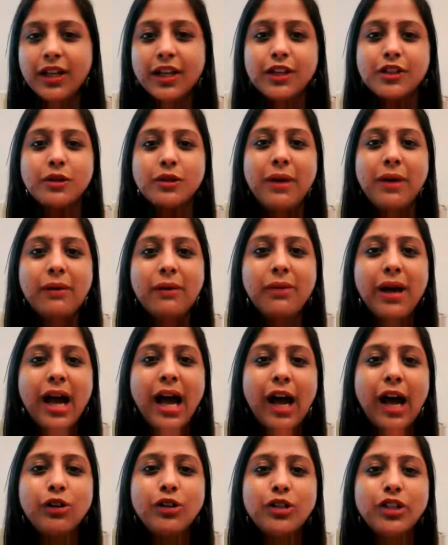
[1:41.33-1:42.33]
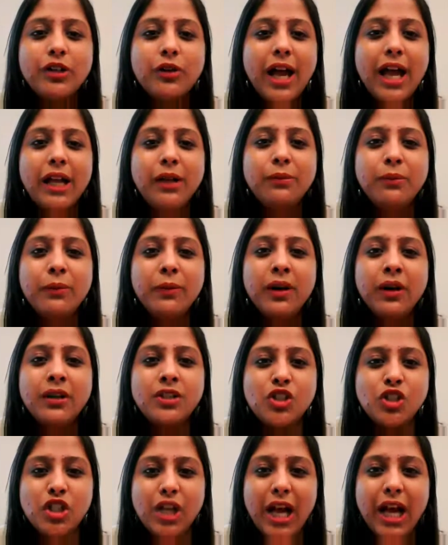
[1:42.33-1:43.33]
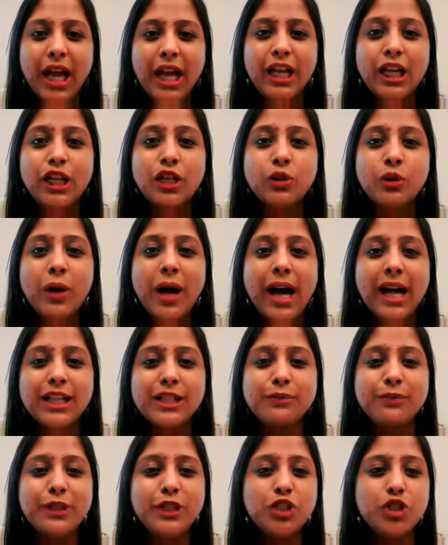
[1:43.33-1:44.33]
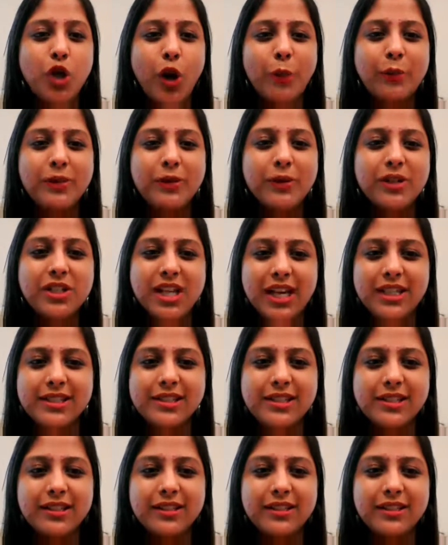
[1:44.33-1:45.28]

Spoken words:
so, ma'am, how do you help a child who has been traumatized?